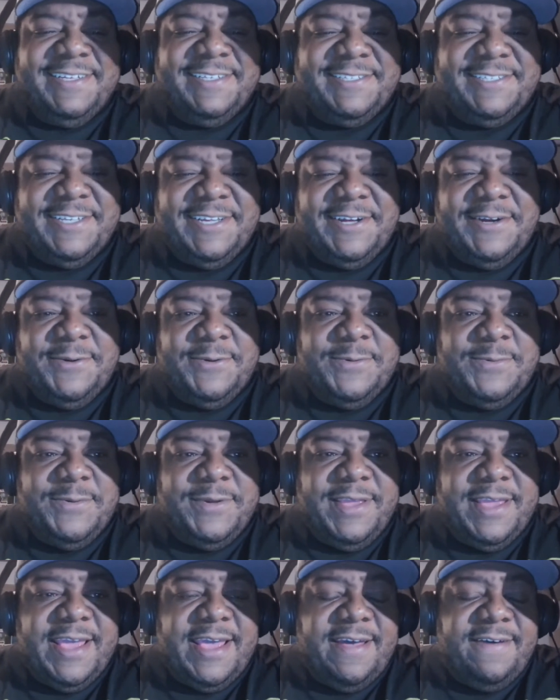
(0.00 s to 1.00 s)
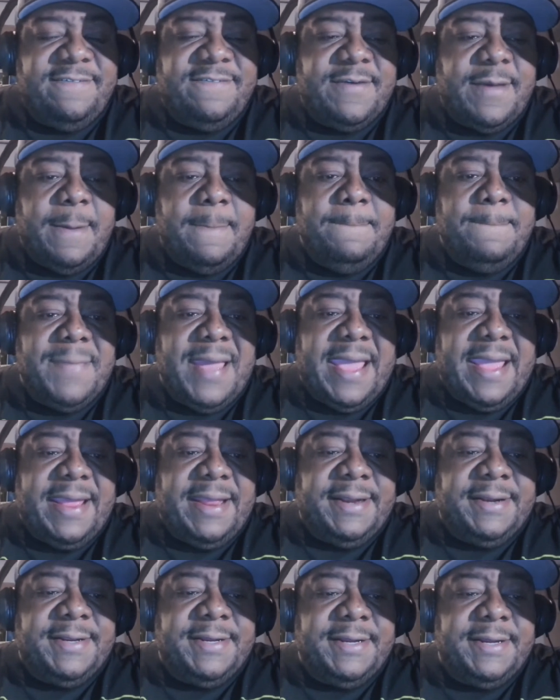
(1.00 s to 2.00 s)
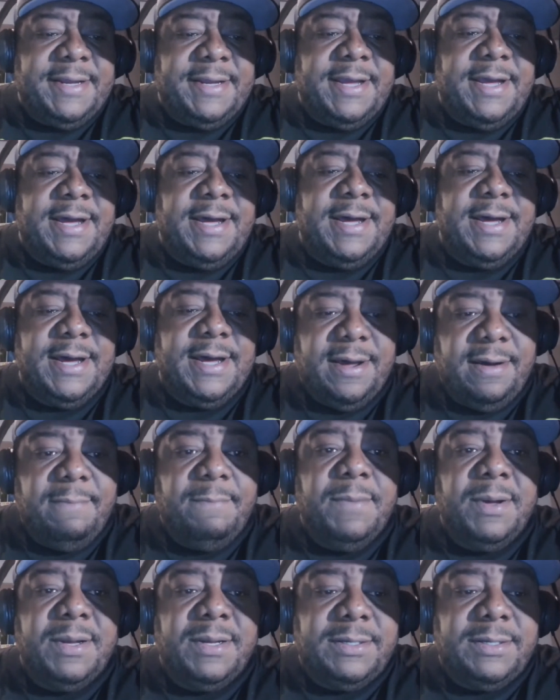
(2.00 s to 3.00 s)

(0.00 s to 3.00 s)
So, we have Band Hub.